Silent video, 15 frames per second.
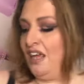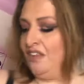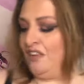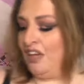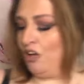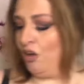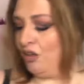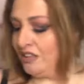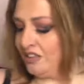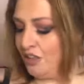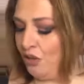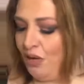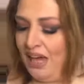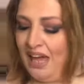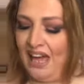They
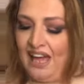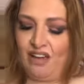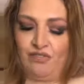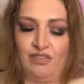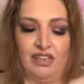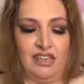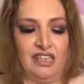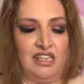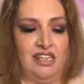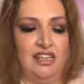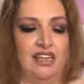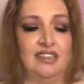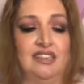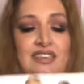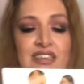also have the
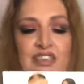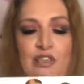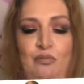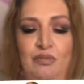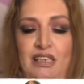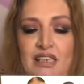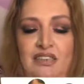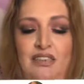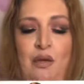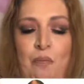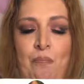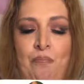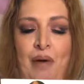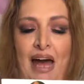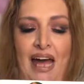seamless
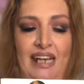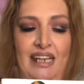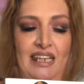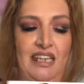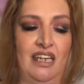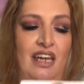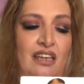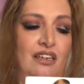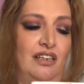body